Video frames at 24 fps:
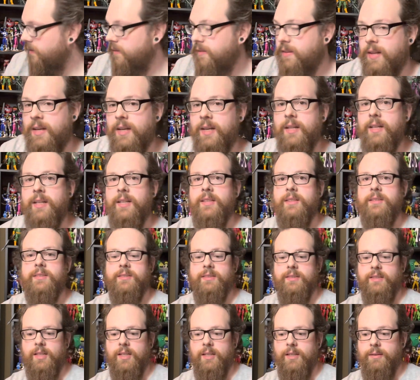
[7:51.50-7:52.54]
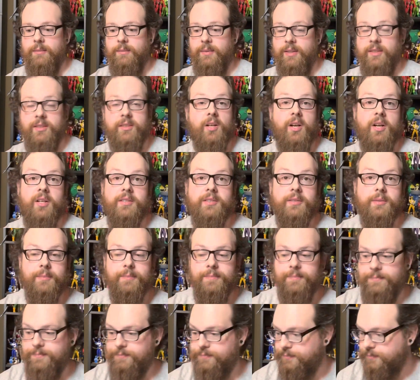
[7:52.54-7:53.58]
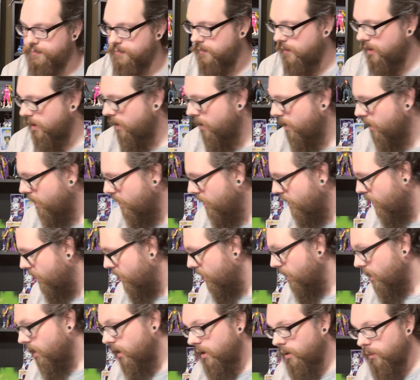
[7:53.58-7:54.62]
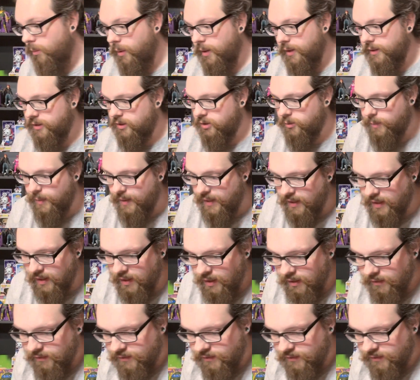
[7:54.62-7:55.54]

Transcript: that it's awesome. But speaking of